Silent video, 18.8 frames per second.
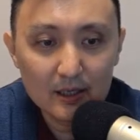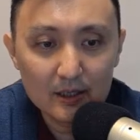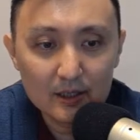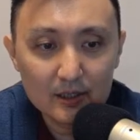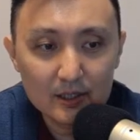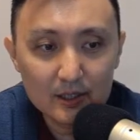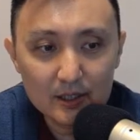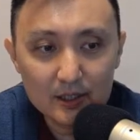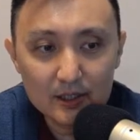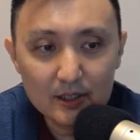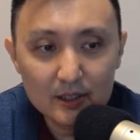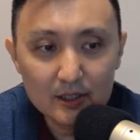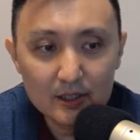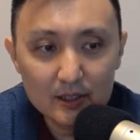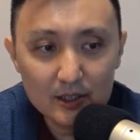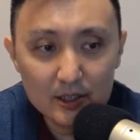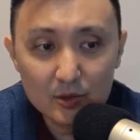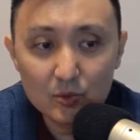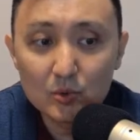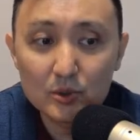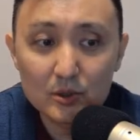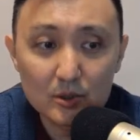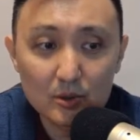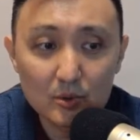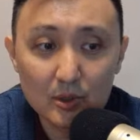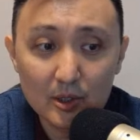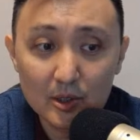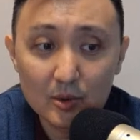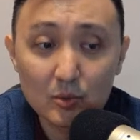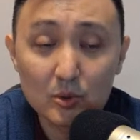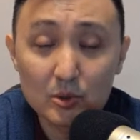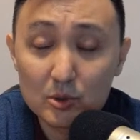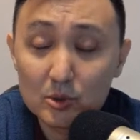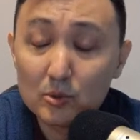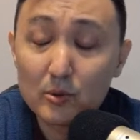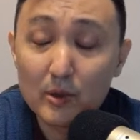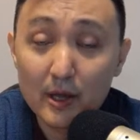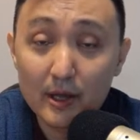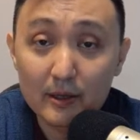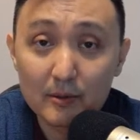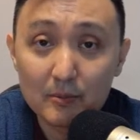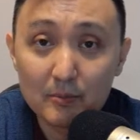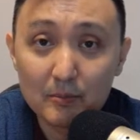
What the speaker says: he would do that.